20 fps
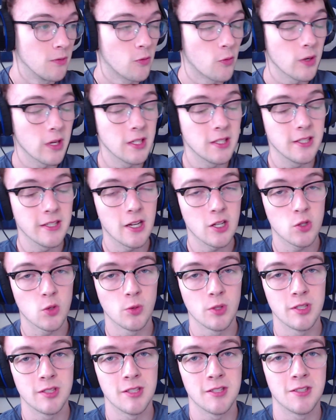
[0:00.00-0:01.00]
before we get into the
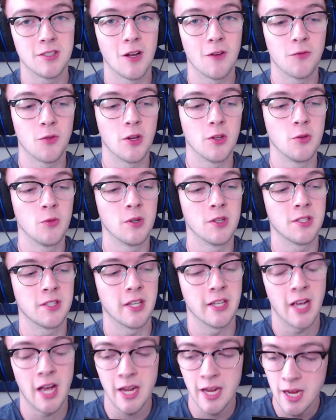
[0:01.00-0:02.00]
actual list itself, though, I do want to
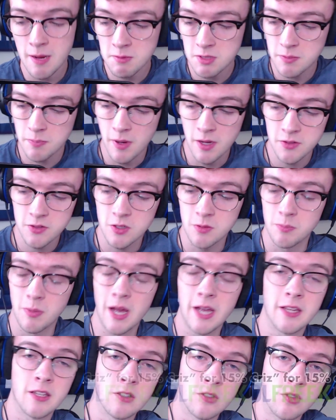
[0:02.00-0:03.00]
say I am sponsored
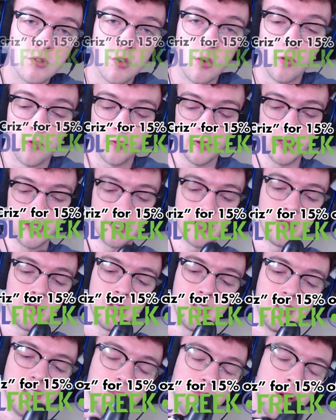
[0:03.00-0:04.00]
by Control Freaks, as you
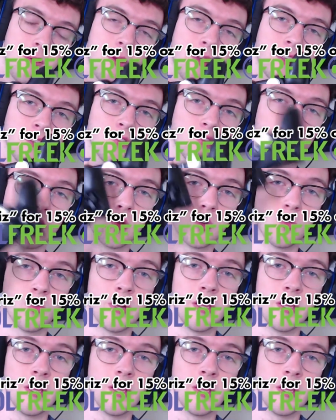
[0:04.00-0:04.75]
can see by my controller